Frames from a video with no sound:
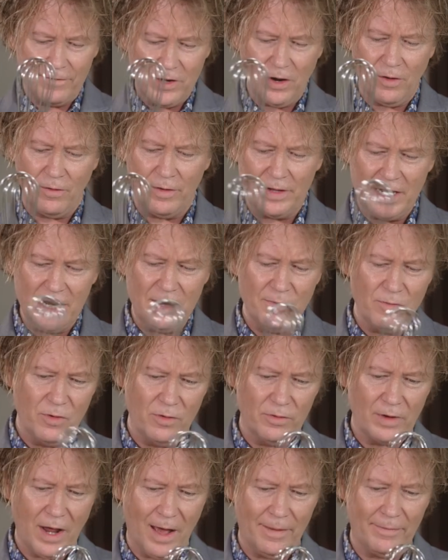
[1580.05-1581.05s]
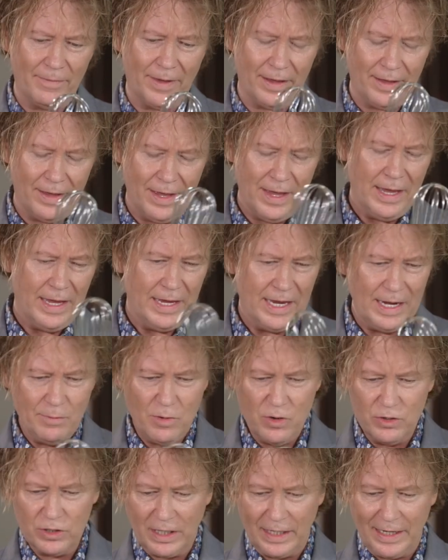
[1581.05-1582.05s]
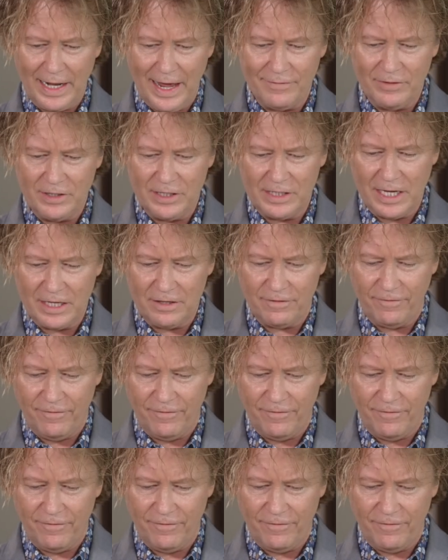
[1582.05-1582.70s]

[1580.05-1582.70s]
You know, Hebrew, um, Hebrews 11 says,